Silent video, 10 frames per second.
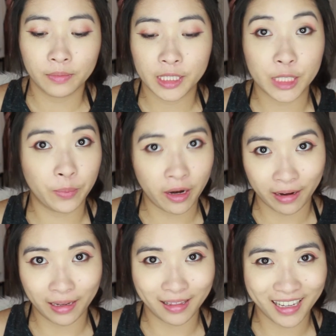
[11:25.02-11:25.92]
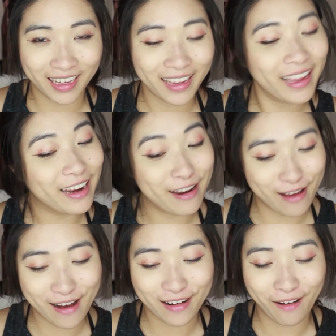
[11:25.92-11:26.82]
sparingly,
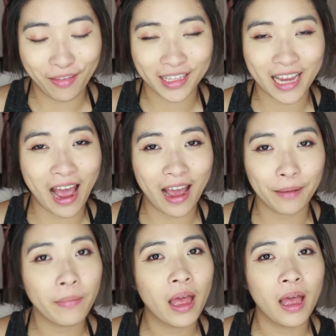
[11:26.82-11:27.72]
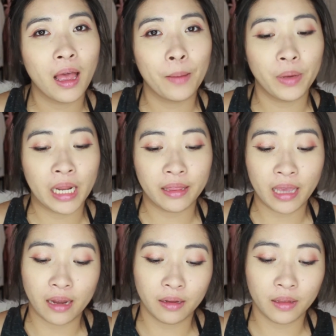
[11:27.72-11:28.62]
not all the time, but at the
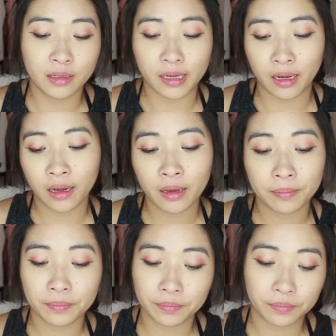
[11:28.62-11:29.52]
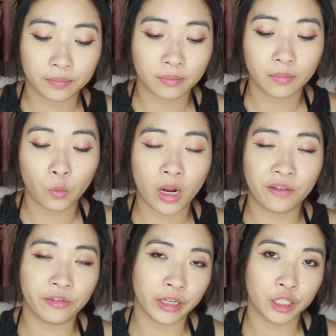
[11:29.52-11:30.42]
end of the day, when I
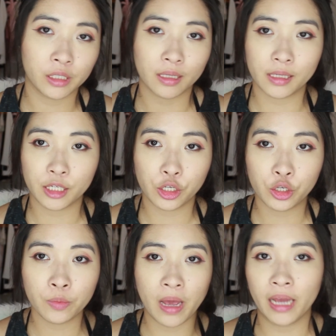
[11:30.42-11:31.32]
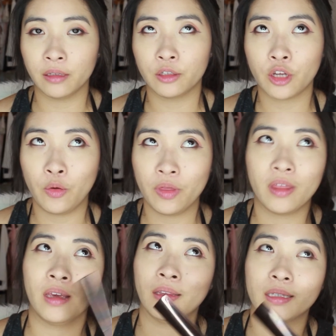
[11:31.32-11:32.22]
finish this tube, I don't
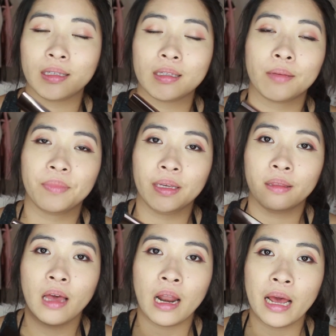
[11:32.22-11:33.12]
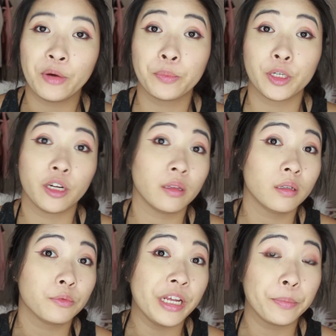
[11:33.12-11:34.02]
think this is something that I would particularly
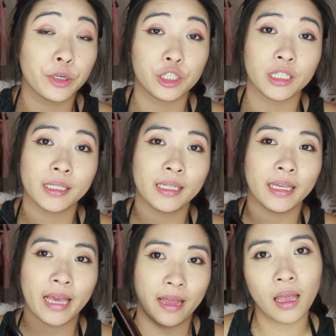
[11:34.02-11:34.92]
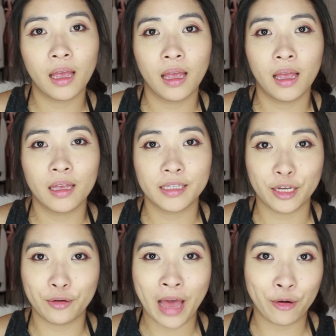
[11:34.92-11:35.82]
repurchase again.
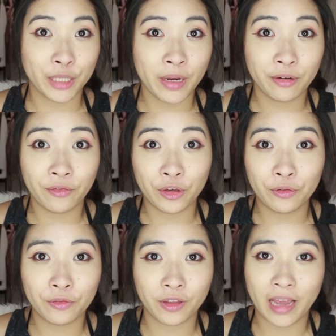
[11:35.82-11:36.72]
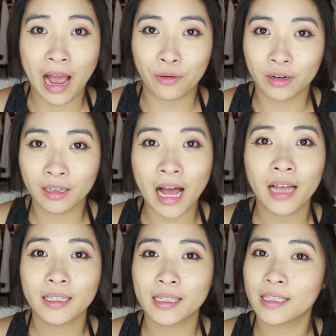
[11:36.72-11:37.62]
So that was my review for the
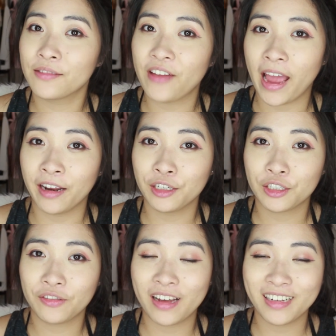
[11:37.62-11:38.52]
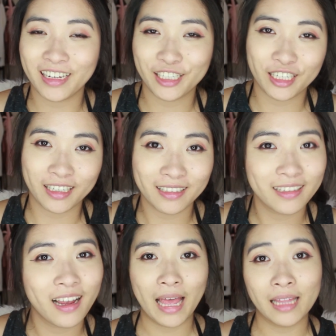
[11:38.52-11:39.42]
Hourglass Vanish foundation.
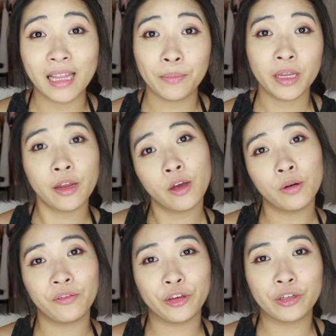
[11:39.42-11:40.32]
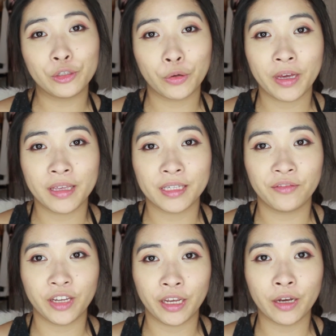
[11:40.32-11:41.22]
Let me know if you enjoyed this
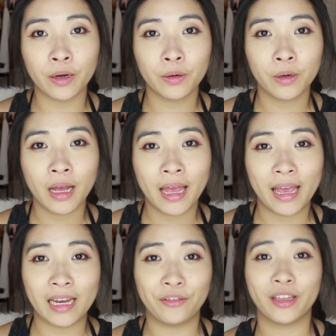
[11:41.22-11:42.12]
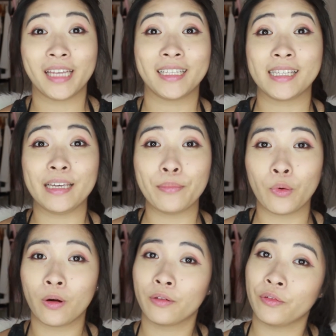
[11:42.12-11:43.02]
video and if you'd like to see
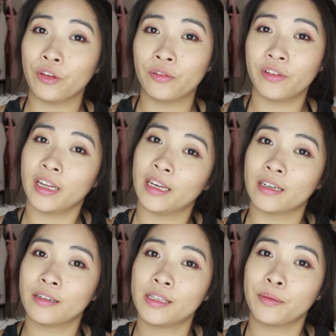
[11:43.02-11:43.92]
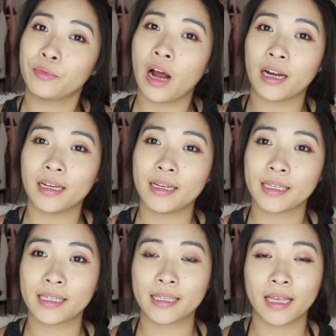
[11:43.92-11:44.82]
more review videos on
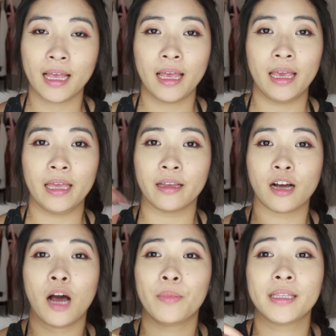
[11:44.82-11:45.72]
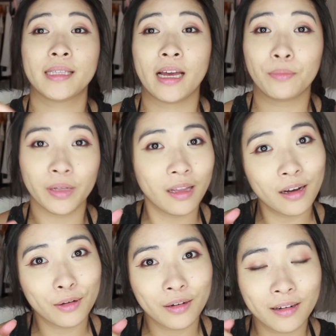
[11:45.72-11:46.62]
products in the comments down below.
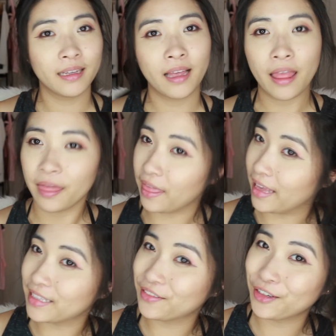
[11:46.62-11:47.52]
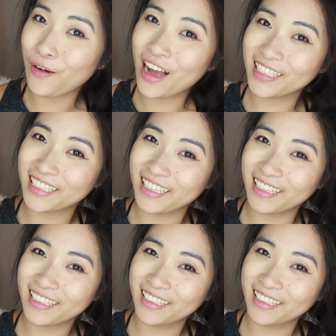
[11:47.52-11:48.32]
Thanks for watching.